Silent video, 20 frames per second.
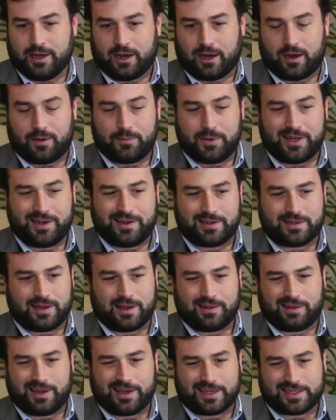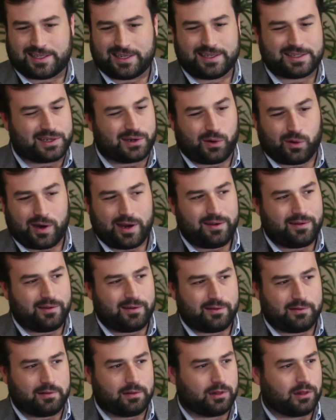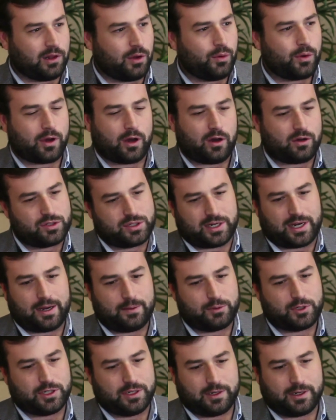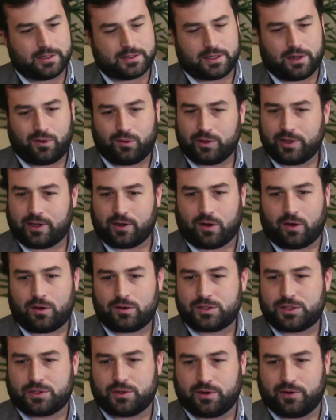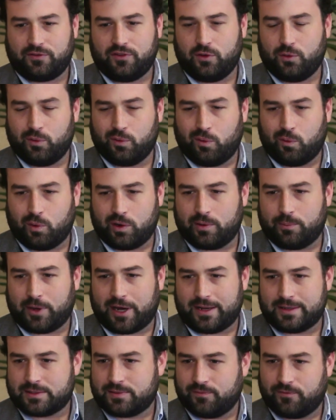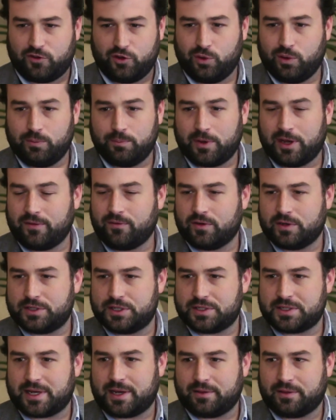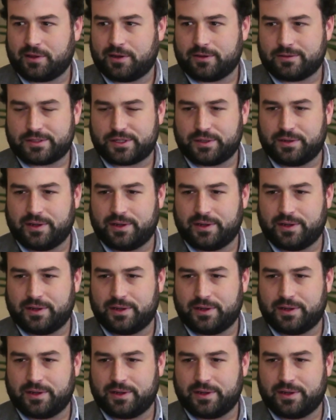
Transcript: Um, and, it, and like I said, it's a great low-cost option because the only cost are if you want to buy some food and beverages mm-hmm. out there. Or so